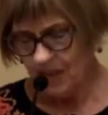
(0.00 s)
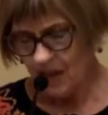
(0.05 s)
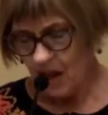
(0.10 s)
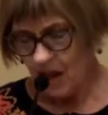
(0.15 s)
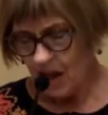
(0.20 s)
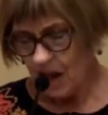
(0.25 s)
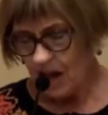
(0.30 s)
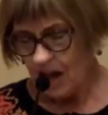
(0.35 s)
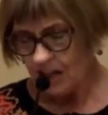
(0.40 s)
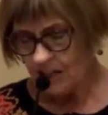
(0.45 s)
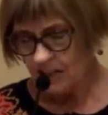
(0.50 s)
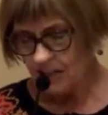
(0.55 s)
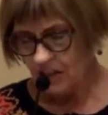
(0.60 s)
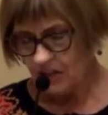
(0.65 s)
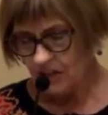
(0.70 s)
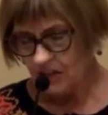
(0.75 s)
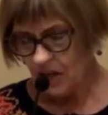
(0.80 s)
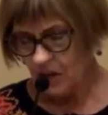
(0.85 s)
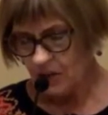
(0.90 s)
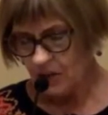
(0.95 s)
Also
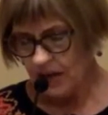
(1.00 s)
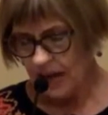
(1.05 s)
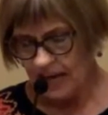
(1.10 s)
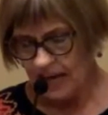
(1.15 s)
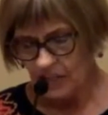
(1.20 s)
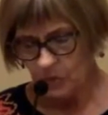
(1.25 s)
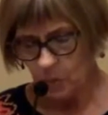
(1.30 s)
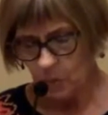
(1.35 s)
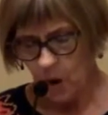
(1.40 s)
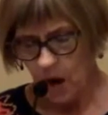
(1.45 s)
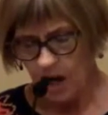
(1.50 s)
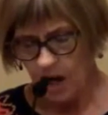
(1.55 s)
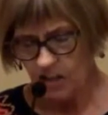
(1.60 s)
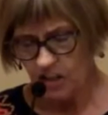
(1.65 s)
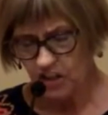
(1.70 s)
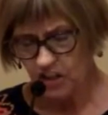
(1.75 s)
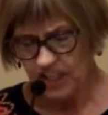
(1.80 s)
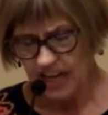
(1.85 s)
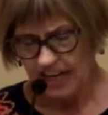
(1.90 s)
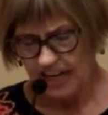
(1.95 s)
known as Watch
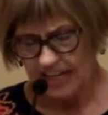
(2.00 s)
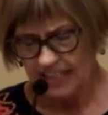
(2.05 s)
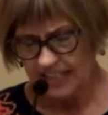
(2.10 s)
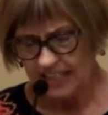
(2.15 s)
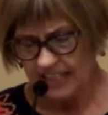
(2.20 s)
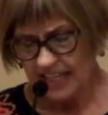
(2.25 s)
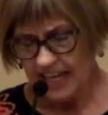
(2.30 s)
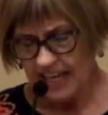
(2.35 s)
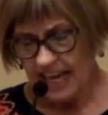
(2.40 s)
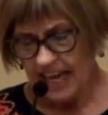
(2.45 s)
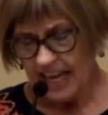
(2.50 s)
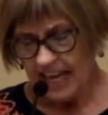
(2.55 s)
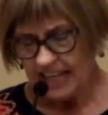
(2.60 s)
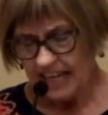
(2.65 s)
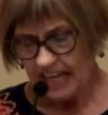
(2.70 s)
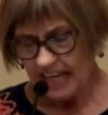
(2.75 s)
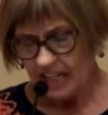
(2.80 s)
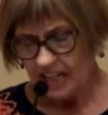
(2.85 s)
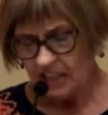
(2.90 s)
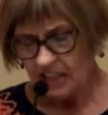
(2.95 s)
Night, they
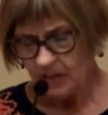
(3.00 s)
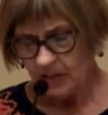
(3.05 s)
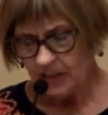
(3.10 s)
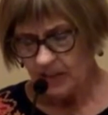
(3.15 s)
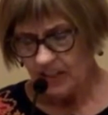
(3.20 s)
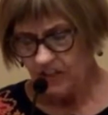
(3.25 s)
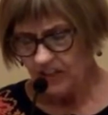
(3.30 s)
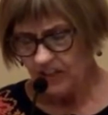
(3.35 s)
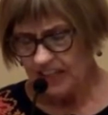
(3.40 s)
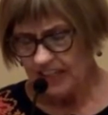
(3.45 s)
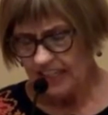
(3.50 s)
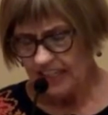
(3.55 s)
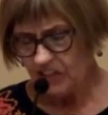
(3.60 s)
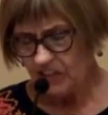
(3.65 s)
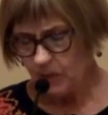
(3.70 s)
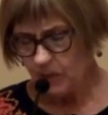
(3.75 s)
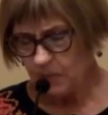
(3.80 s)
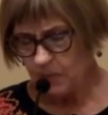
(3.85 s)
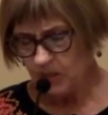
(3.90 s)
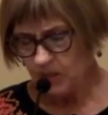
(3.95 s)
included readings
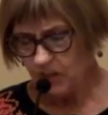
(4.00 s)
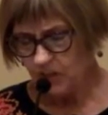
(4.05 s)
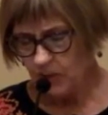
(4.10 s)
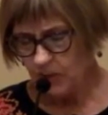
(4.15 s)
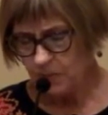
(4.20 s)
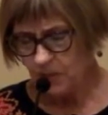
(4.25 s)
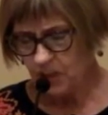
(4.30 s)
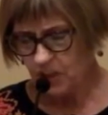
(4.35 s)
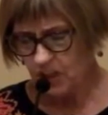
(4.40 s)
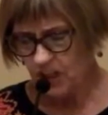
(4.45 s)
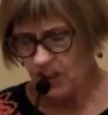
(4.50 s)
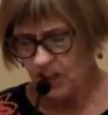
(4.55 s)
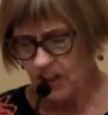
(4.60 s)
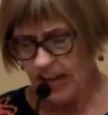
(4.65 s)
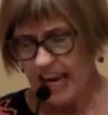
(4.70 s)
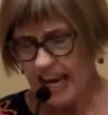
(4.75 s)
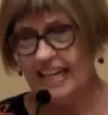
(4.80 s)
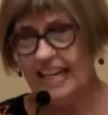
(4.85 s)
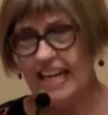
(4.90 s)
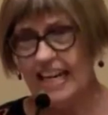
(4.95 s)
from scripture
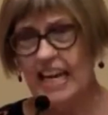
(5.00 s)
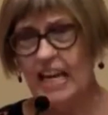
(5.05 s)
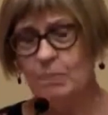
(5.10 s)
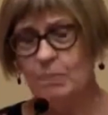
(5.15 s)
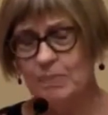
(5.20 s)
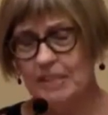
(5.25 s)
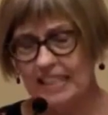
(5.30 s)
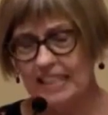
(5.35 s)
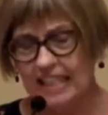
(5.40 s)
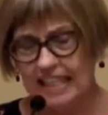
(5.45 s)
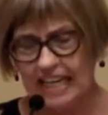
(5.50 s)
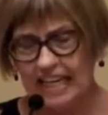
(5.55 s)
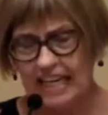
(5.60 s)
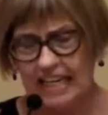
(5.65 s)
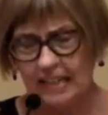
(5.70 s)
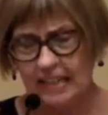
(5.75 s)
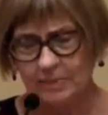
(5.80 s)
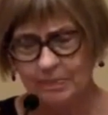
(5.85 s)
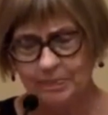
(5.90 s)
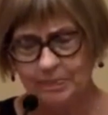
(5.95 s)
and hymn singing
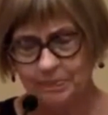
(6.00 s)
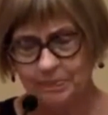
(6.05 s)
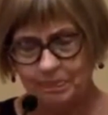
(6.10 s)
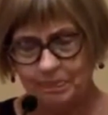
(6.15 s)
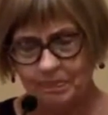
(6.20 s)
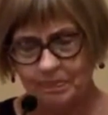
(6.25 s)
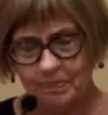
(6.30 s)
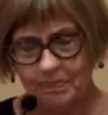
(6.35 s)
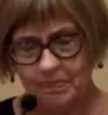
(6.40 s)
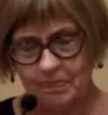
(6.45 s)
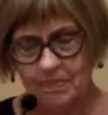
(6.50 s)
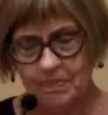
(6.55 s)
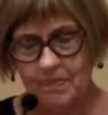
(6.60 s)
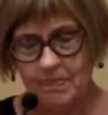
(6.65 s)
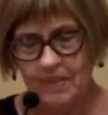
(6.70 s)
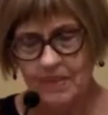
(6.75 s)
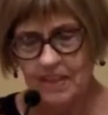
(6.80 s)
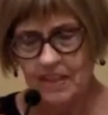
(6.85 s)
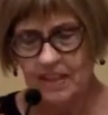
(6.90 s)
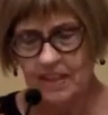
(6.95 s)

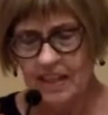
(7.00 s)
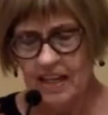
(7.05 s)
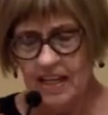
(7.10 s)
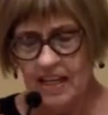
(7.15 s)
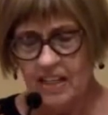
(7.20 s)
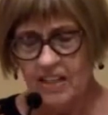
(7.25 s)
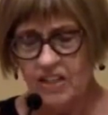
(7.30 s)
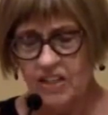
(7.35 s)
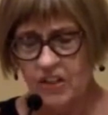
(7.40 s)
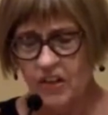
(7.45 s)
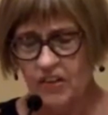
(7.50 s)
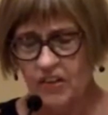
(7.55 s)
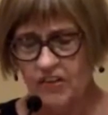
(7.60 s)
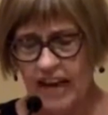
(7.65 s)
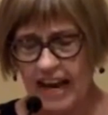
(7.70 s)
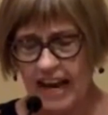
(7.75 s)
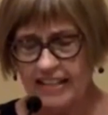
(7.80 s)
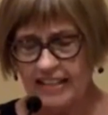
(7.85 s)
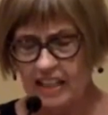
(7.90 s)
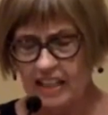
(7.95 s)
served
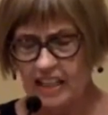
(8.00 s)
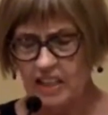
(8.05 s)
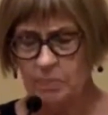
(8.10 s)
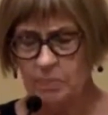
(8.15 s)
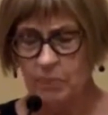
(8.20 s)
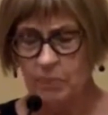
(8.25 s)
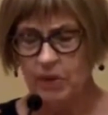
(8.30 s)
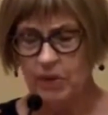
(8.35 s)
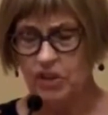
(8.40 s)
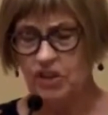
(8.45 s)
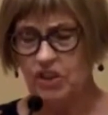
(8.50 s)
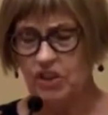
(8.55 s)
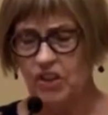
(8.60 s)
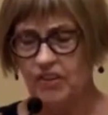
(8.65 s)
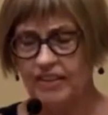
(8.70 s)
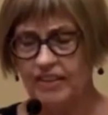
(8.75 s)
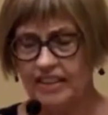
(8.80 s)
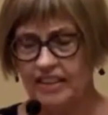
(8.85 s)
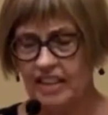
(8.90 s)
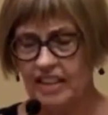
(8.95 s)
as a, which served
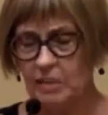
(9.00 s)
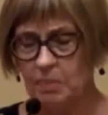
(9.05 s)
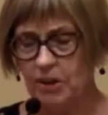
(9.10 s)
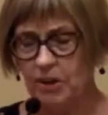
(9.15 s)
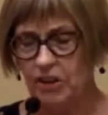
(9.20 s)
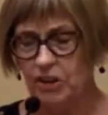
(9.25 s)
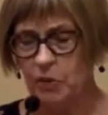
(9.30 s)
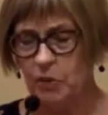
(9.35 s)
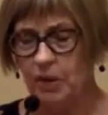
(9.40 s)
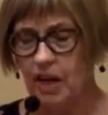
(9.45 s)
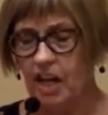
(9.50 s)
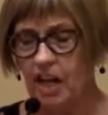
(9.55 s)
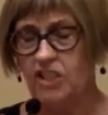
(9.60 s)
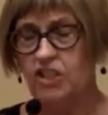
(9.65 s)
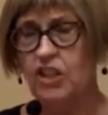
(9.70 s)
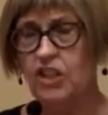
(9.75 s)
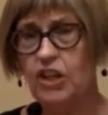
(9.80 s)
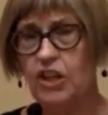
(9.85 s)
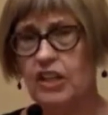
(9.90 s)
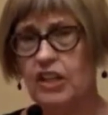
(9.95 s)
as a spiritual
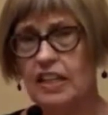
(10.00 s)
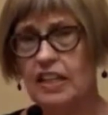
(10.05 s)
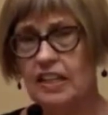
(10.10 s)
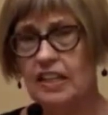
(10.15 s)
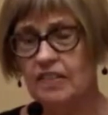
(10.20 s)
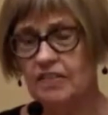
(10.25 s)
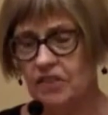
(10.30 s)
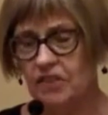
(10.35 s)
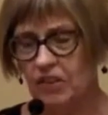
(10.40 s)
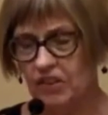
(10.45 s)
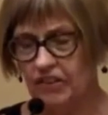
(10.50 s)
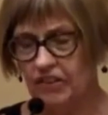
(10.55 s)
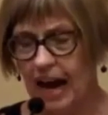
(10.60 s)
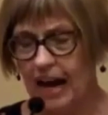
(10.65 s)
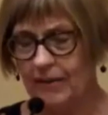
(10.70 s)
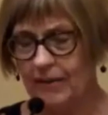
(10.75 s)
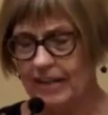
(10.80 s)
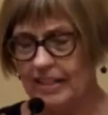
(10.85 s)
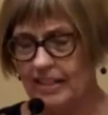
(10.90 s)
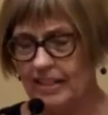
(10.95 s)
alternative to the
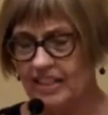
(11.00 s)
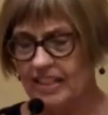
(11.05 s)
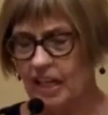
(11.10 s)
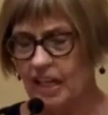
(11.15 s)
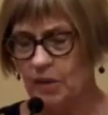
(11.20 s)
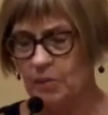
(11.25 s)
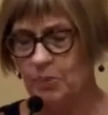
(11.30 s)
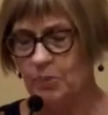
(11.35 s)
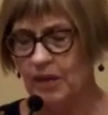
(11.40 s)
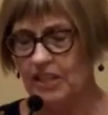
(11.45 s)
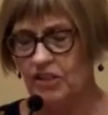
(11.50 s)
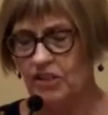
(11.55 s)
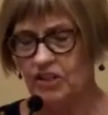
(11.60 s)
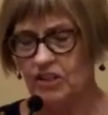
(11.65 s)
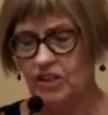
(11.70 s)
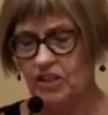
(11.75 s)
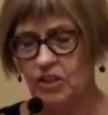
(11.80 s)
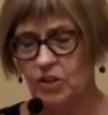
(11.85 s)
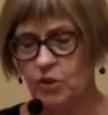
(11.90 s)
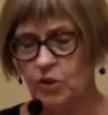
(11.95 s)
raucous
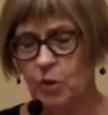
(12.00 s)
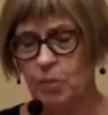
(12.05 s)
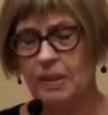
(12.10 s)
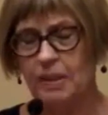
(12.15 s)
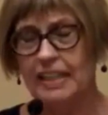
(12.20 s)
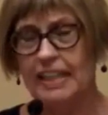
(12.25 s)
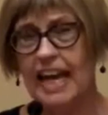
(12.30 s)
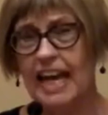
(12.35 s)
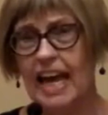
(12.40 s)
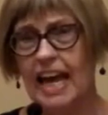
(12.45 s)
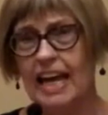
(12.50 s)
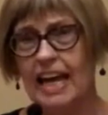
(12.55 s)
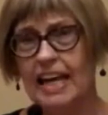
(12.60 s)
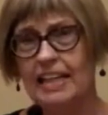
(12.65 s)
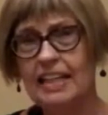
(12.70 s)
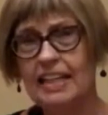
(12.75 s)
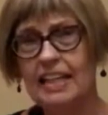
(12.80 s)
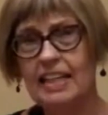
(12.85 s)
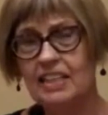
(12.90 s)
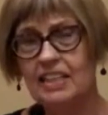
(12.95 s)
celebrations normally, had,
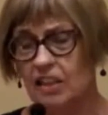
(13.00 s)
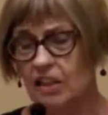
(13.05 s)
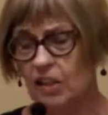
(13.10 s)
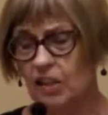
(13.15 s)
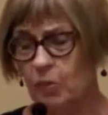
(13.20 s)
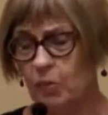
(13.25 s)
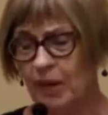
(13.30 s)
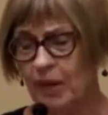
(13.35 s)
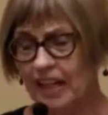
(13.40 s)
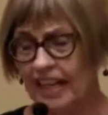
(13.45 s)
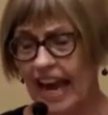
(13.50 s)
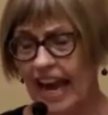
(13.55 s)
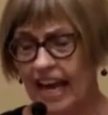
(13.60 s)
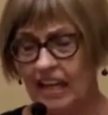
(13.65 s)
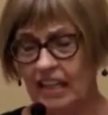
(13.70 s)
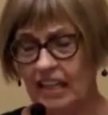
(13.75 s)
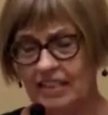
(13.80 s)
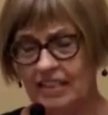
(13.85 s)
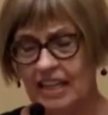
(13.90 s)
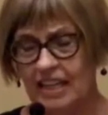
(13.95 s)
normally
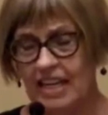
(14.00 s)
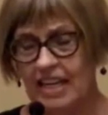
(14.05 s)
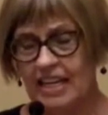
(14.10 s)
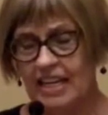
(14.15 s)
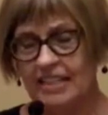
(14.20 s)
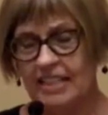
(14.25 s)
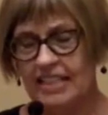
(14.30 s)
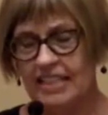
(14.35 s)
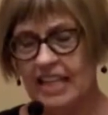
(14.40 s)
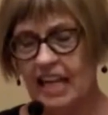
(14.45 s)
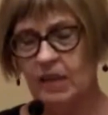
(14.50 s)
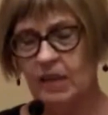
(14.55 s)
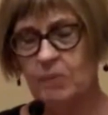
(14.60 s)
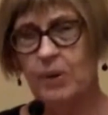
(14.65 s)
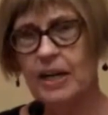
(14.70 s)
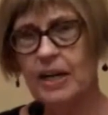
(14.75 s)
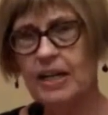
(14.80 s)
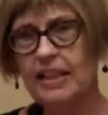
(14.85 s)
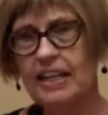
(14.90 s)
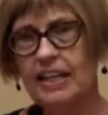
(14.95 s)
held to
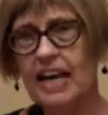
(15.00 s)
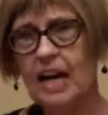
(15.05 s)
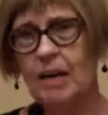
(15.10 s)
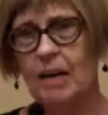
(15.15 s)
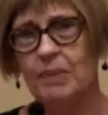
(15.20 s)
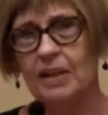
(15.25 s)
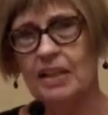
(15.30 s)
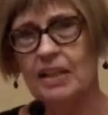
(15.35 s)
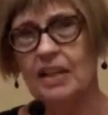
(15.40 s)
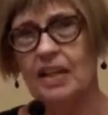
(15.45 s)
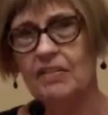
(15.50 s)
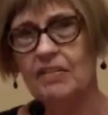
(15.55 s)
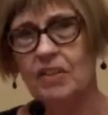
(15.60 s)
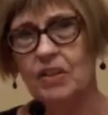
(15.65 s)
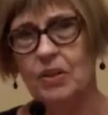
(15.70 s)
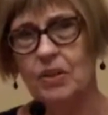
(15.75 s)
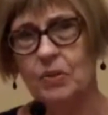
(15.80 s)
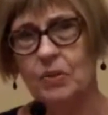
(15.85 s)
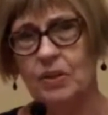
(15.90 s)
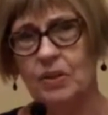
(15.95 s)
celebrate the coming of the
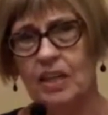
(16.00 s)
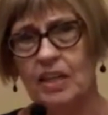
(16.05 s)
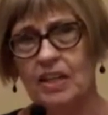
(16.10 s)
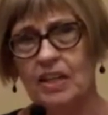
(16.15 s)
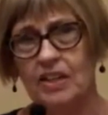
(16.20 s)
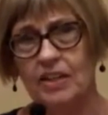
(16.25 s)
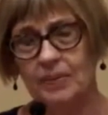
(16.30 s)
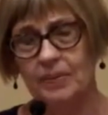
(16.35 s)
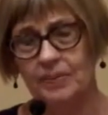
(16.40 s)
new year.